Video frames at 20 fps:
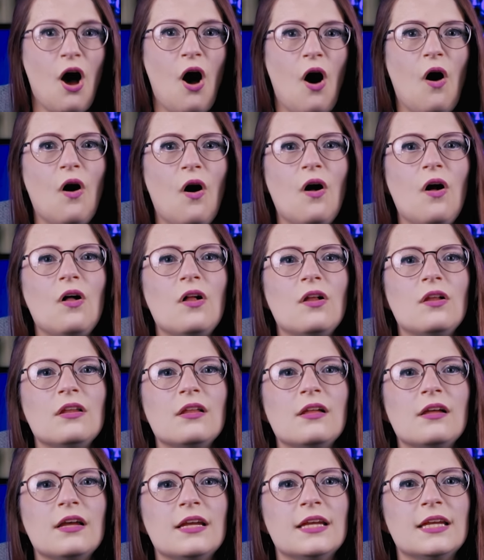
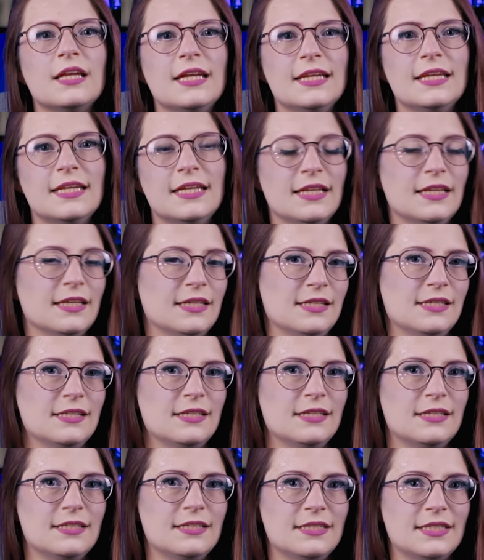All he needed
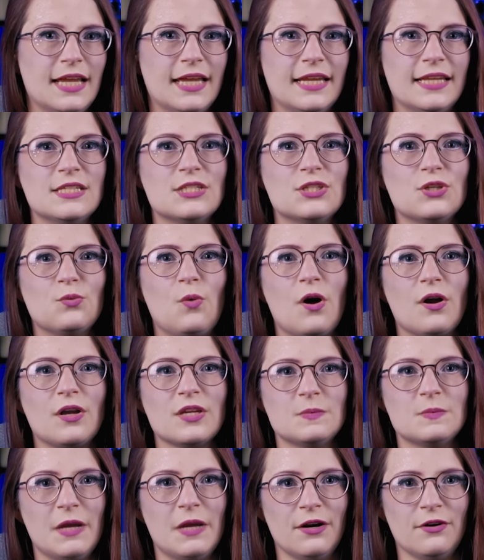to get into
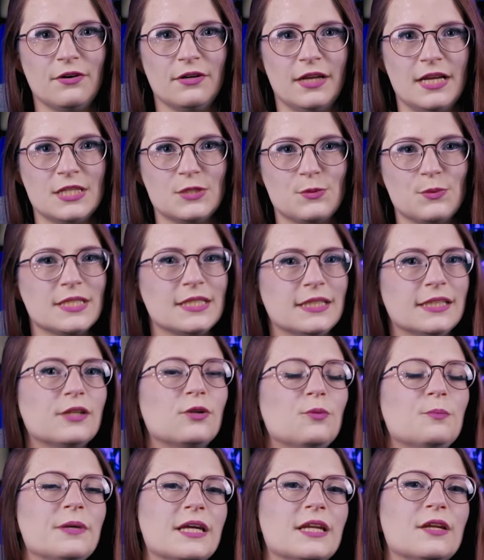Wonka's paradise was a
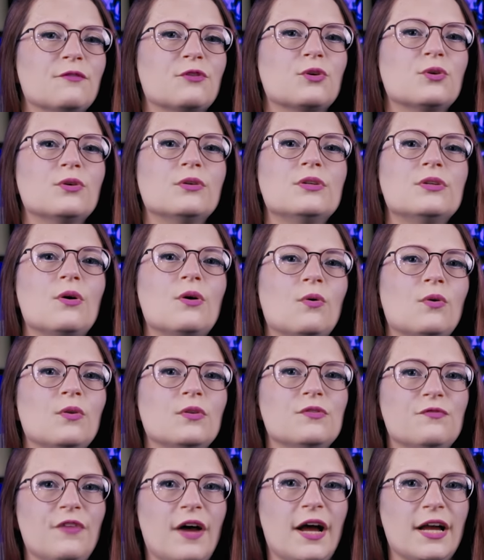little bit of good
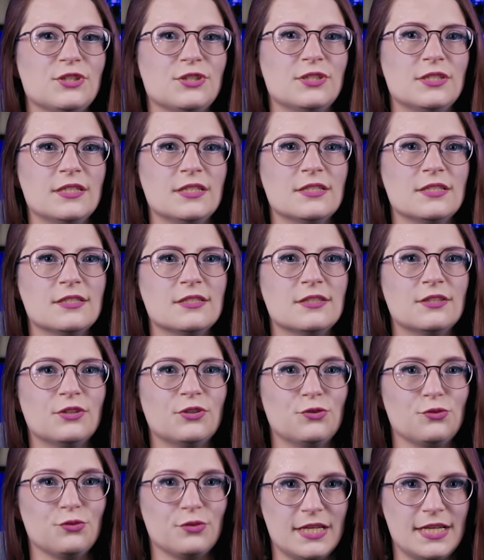old-fashioned
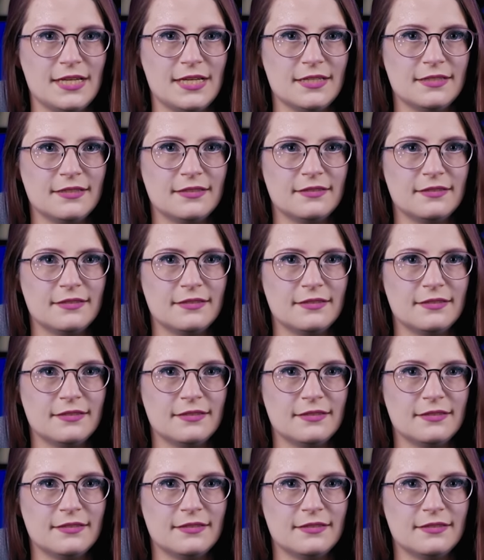greed.